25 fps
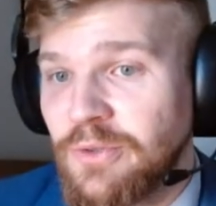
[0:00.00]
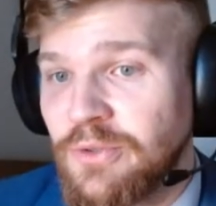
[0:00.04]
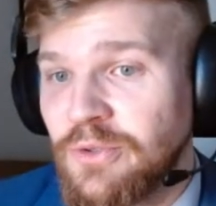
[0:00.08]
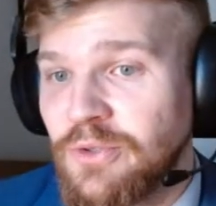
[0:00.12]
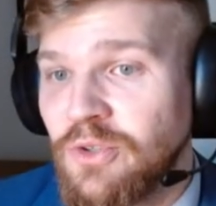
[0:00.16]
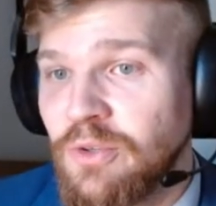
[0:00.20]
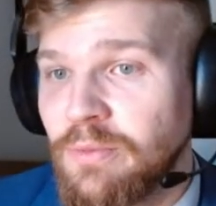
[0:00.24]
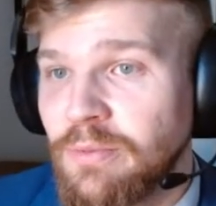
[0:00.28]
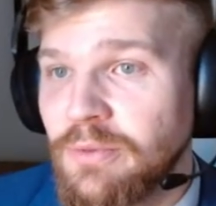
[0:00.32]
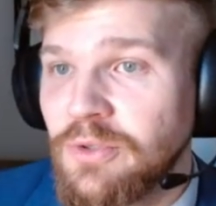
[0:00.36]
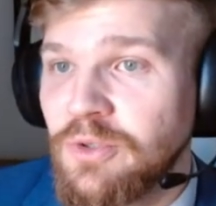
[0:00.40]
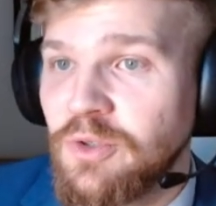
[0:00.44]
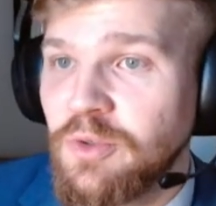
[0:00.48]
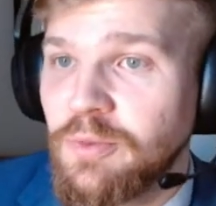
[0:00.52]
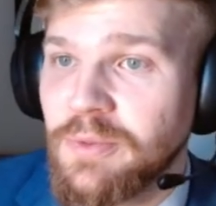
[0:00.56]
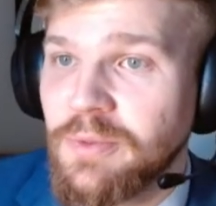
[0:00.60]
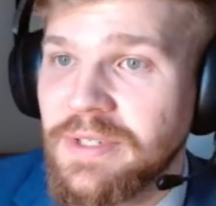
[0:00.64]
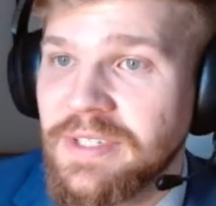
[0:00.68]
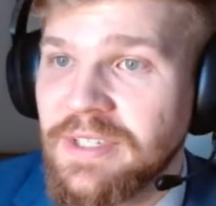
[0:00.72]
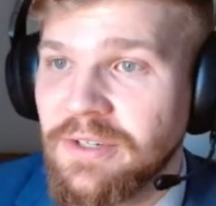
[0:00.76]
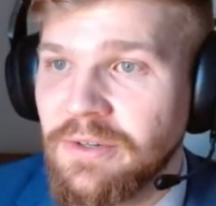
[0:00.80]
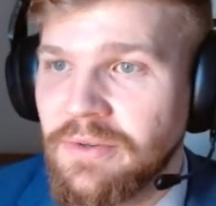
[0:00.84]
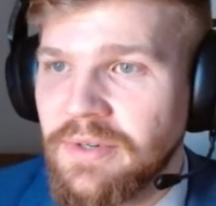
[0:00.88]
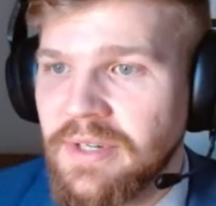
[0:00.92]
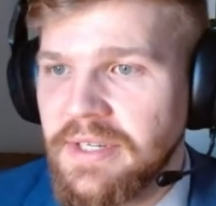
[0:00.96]
So super super
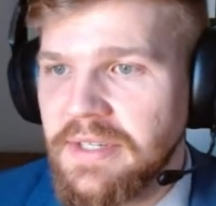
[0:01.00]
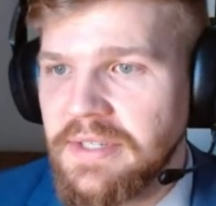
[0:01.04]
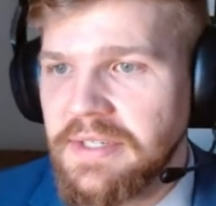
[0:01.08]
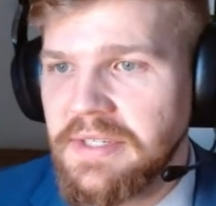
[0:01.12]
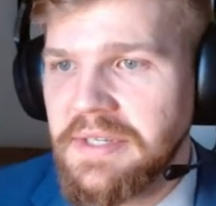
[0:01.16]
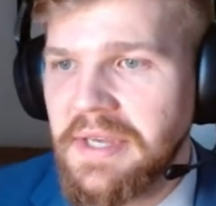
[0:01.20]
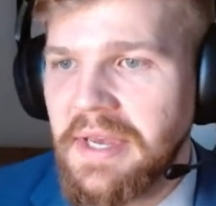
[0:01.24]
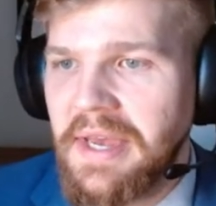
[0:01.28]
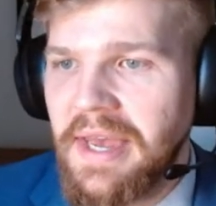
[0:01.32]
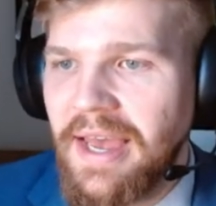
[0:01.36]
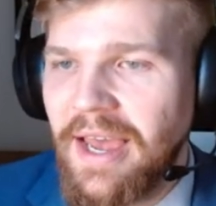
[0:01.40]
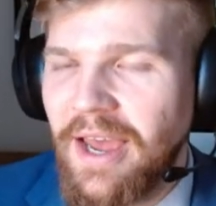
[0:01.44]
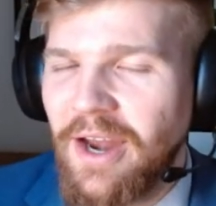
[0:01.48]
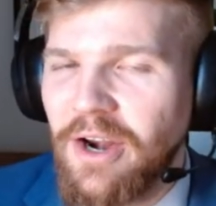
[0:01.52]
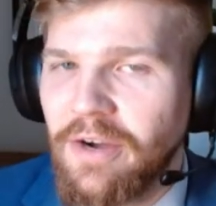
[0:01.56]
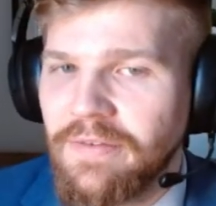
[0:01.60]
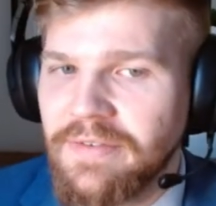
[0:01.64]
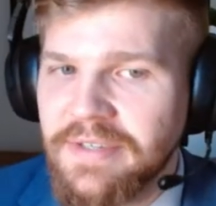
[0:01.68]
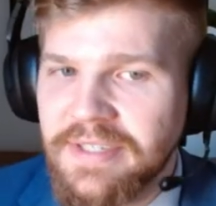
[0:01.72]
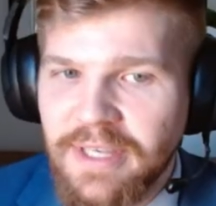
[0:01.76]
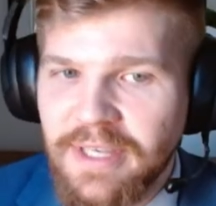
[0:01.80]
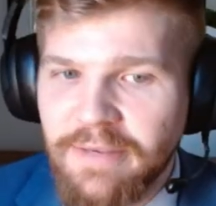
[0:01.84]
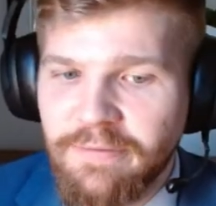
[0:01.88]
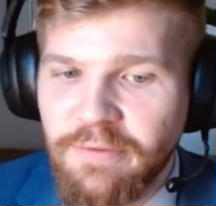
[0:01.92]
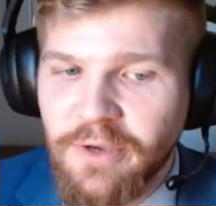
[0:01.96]
serious. And
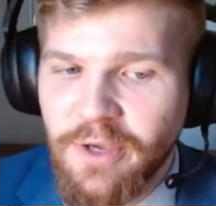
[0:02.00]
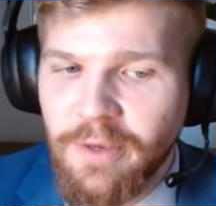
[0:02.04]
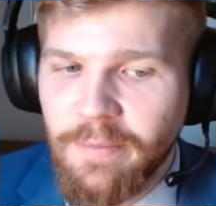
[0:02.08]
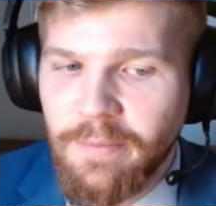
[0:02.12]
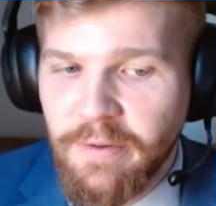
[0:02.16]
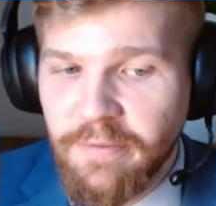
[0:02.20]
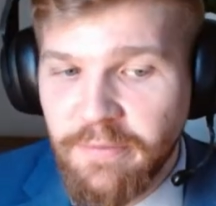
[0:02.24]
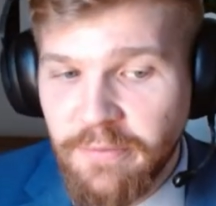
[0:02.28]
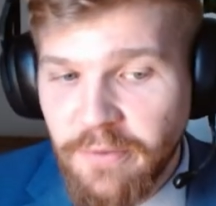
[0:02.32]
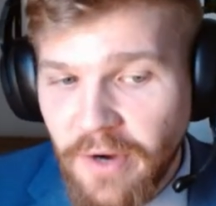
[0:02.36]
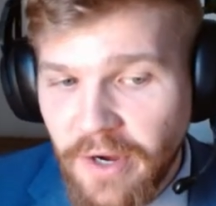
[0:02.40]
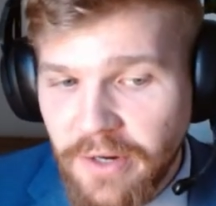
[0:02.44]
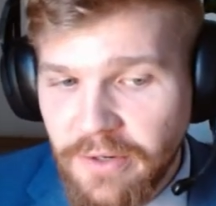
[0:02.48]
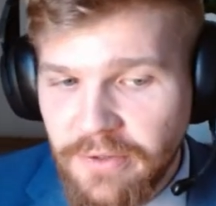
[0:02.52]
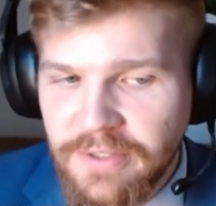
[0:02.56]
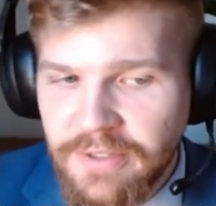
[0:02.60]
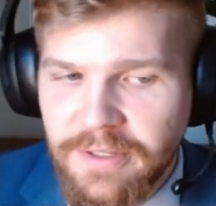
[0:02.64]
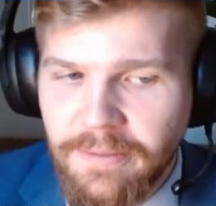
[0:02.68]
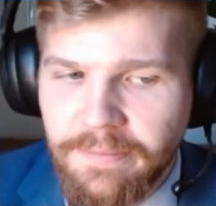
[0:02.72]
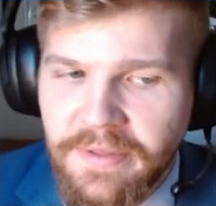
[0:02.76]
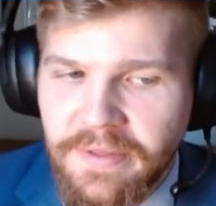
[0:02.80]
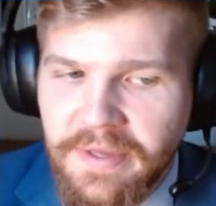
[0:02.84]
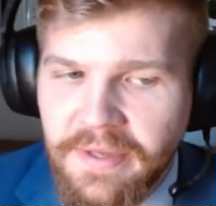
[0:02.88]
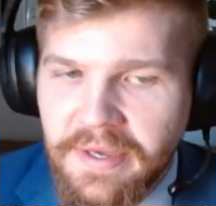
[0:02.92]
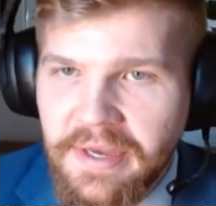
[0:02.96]
obviously, if you commit fraud or
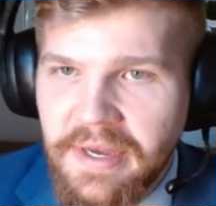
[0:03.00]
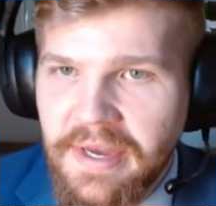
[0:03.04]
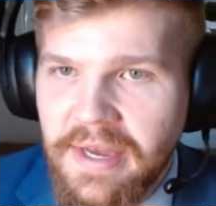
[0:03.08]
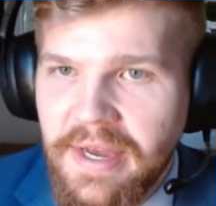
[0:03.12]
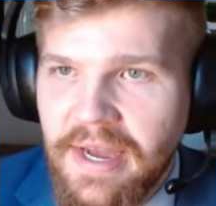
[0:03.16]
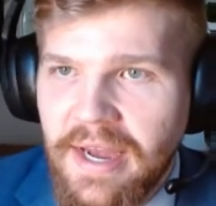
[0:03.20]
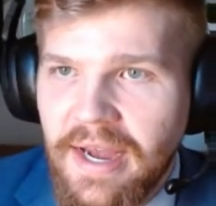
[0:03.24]
something,